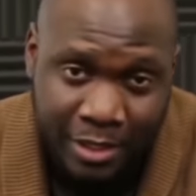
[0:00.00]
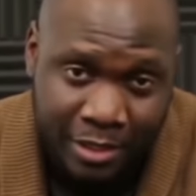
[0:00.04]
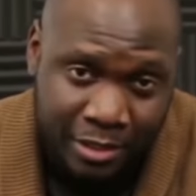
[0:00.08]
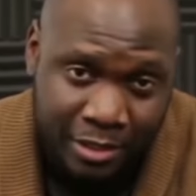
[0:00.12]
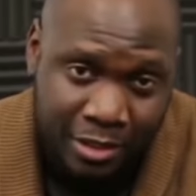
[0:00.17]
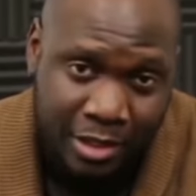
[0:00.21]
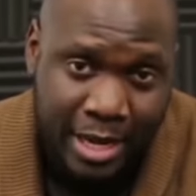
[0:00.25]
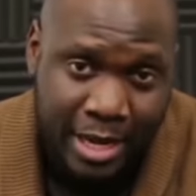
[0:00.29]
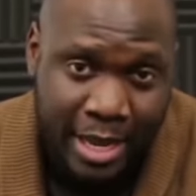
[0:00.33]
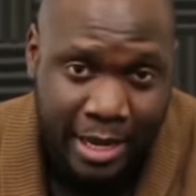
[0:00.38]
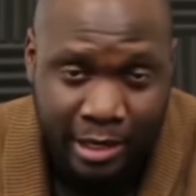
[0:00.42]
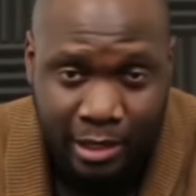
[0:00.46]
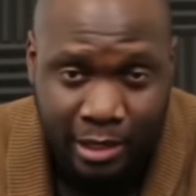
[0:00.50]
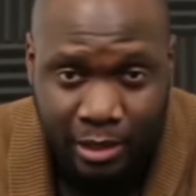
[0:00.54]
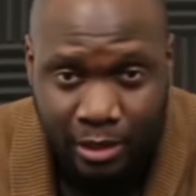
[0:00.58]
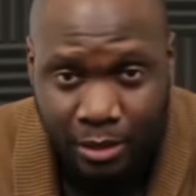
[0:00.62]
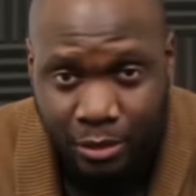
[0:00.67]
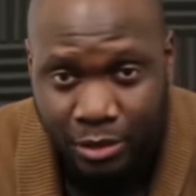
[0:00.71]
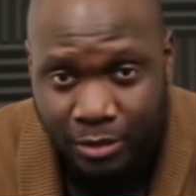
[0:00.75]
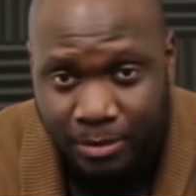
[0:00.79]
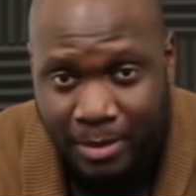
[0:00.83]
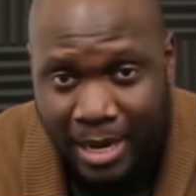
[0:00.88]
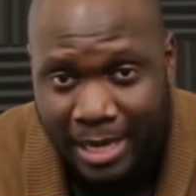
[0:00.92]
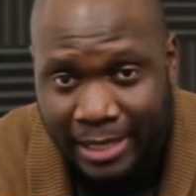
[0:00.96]
So that includes
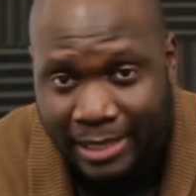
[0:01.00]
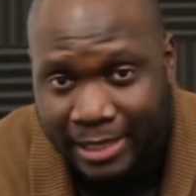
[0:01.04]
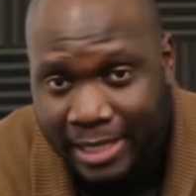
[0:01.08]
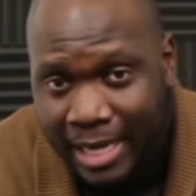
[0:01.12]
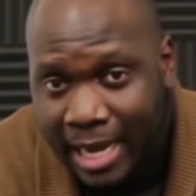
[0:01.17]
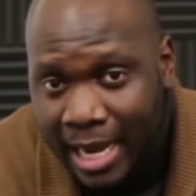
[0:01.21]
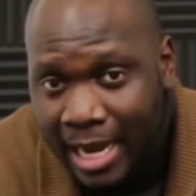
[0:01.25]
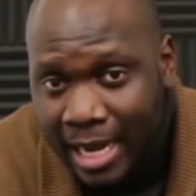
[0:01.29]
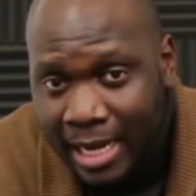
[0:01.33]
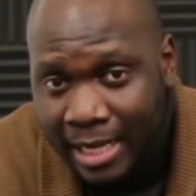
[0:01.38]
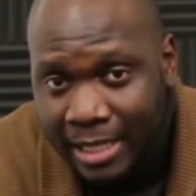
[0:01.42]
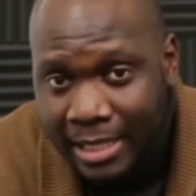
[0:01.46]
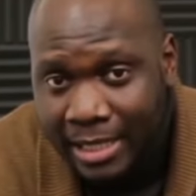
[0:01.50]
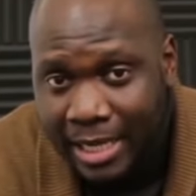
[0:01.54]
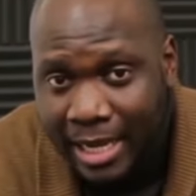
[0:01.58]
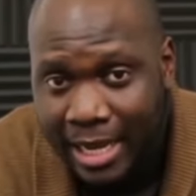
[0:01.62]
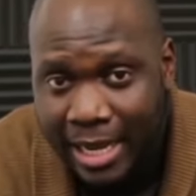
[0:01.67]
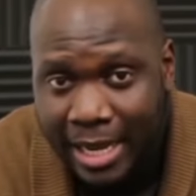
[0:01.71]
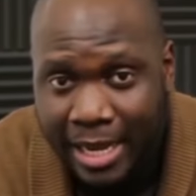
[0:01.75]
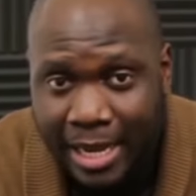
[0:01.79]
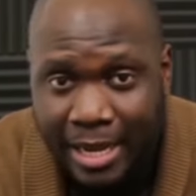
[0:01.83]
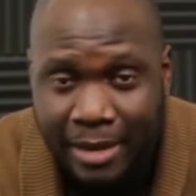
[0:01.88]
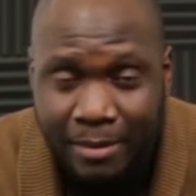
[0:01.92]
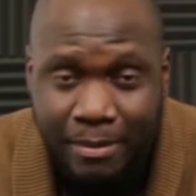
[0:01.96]
my ties
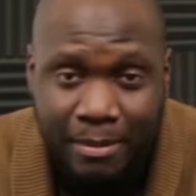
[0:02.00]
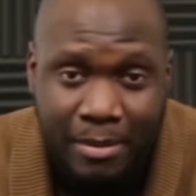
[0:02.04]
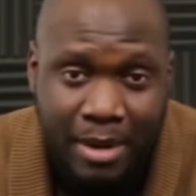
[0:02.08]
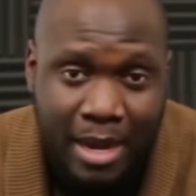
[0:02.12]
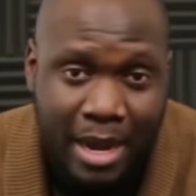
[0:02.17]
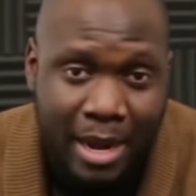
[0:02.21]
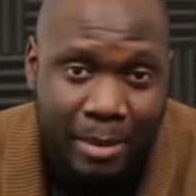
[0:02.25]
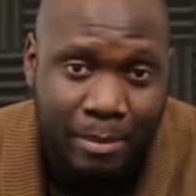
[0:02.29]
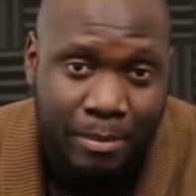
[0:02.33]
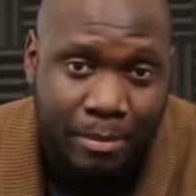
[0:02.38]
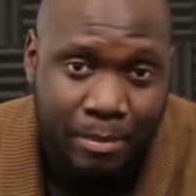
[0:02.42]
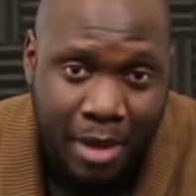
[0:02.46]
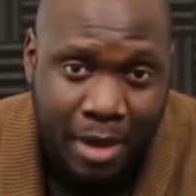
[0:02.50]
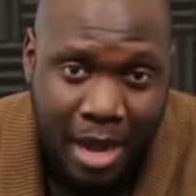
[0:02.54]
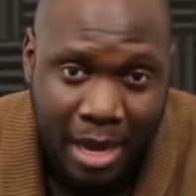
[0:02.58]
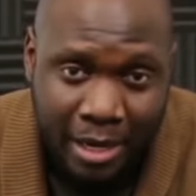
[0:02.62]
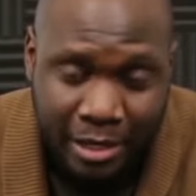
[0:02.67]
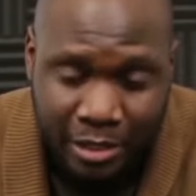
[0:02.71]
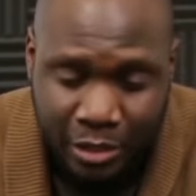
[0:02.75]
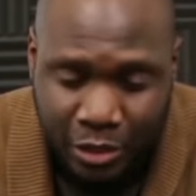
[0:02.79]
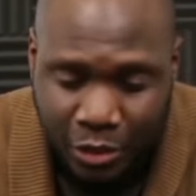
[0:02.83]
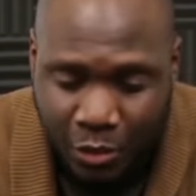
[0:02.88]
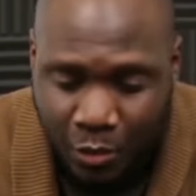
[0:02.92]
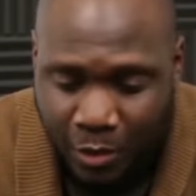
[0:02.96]
and my pocket
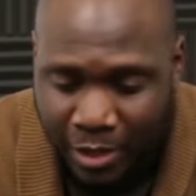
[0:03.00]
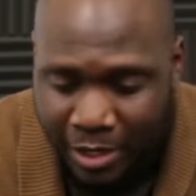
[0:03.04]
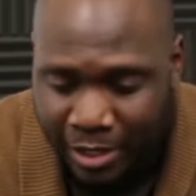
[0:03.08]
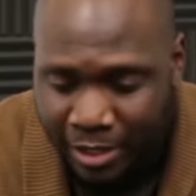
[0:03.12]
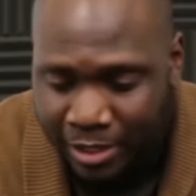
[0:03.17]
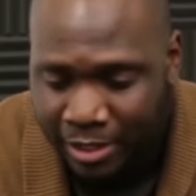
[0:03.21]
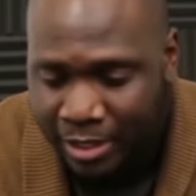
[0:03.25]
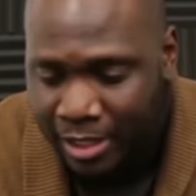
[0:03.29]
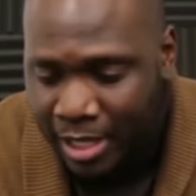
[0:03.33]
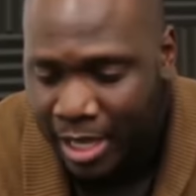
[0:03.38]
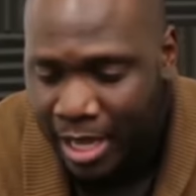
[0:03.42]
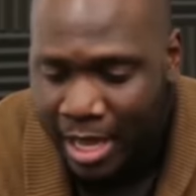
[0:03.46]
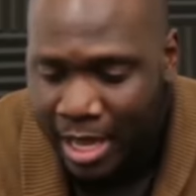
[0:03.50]
squares.